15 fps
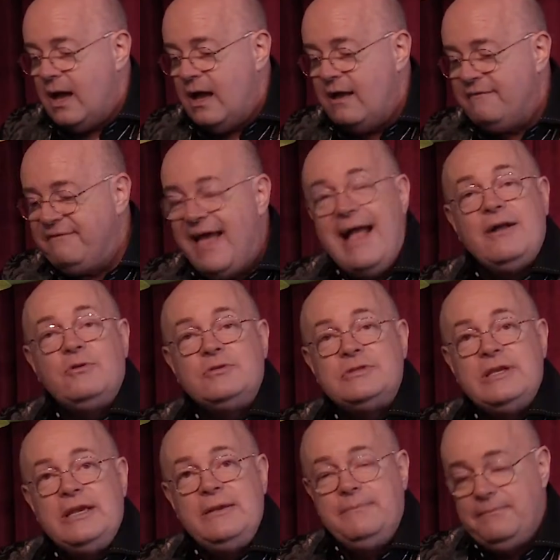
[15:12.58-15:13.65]

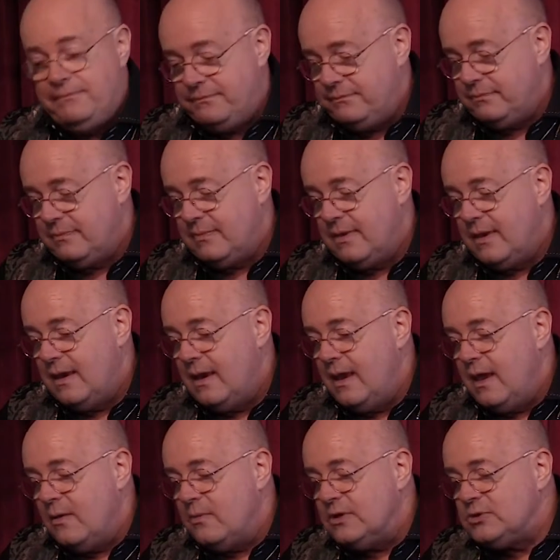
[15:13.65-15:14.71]
faculty,
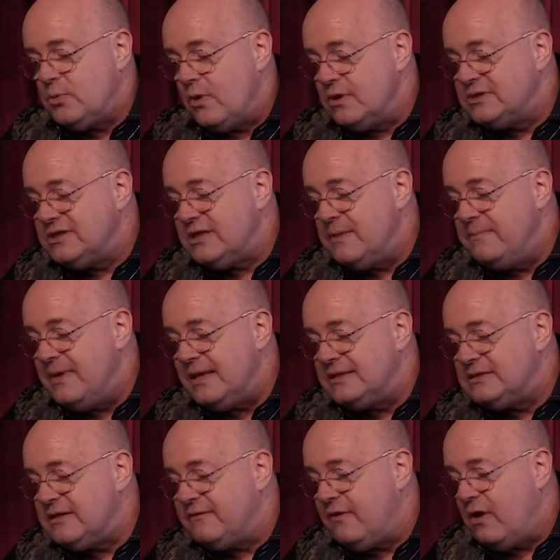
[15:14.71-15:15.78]
which works in the
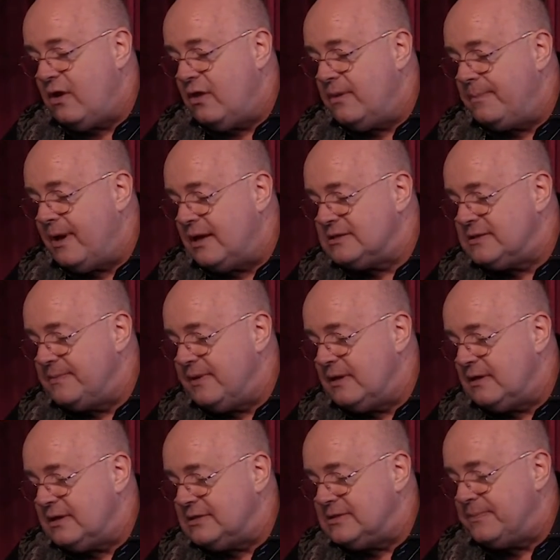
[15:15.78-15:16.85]
midst of all the
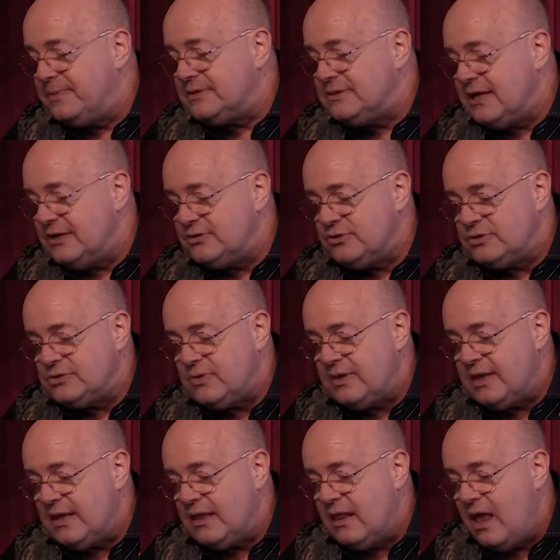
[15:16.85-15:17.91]
possibilities and potentials
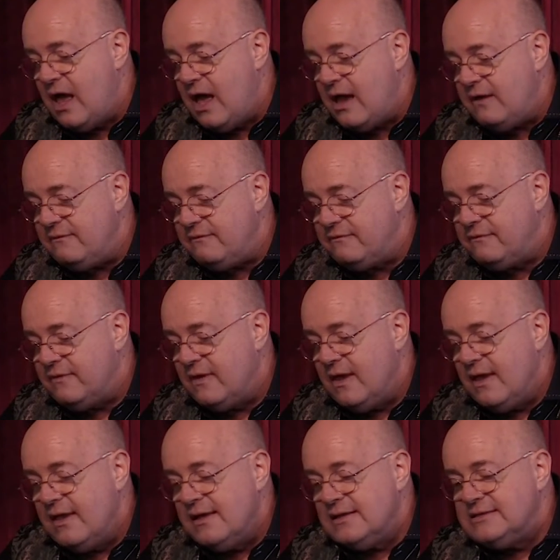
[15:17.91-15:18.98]
within life.
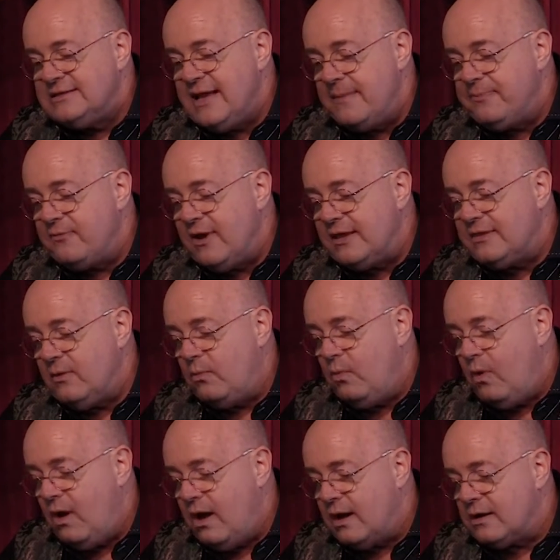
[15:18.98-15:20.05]
Separate the
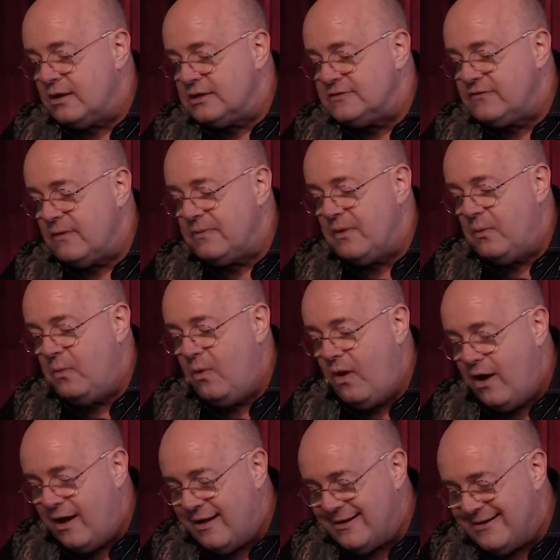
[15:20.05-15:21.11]
waters from the
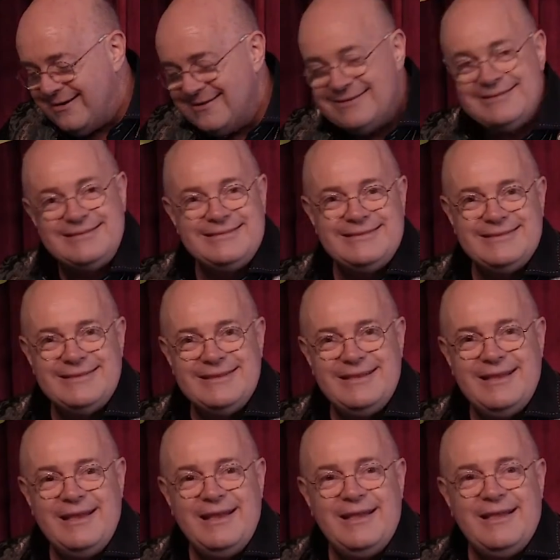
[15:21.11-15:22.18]
waters.
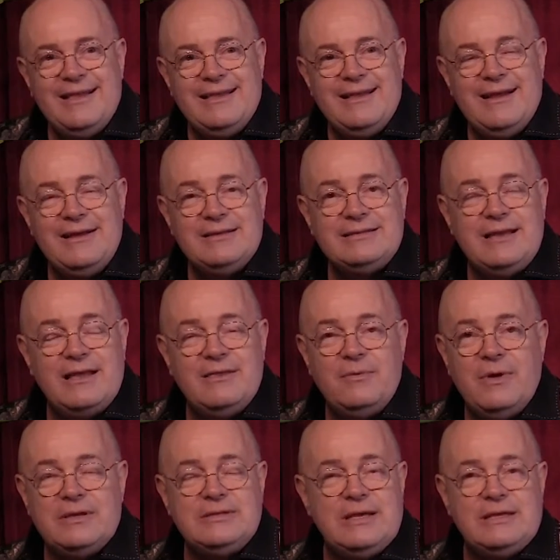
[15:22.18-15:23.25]
You know, so
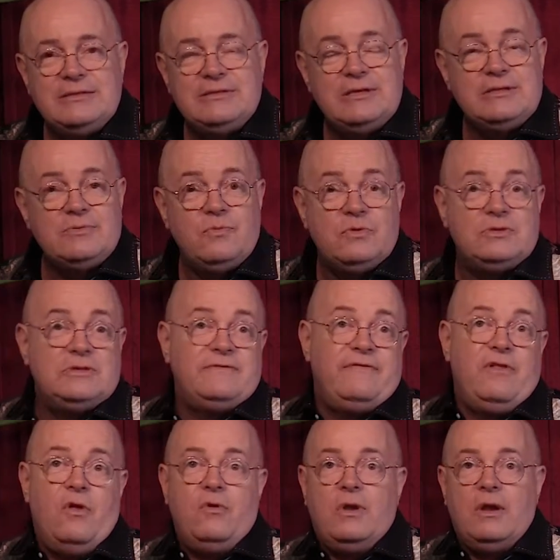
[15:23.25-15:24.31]
otherwise we're just
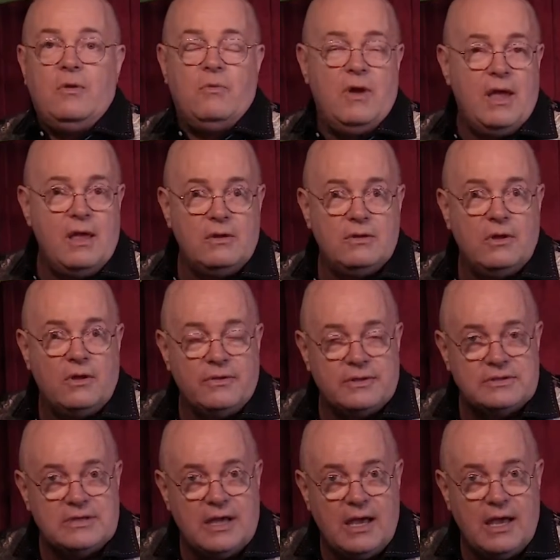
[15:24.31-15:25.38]
floating around all
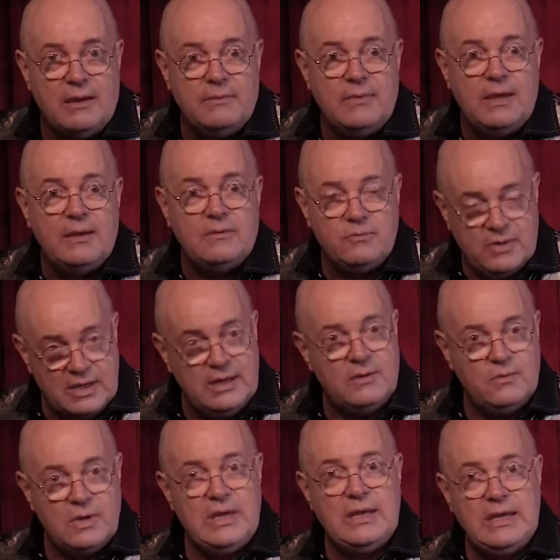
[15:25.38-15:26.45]
the time, and
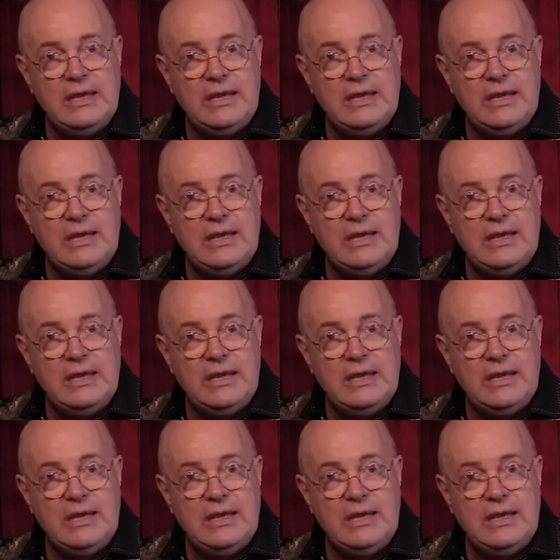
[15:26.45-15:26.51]
we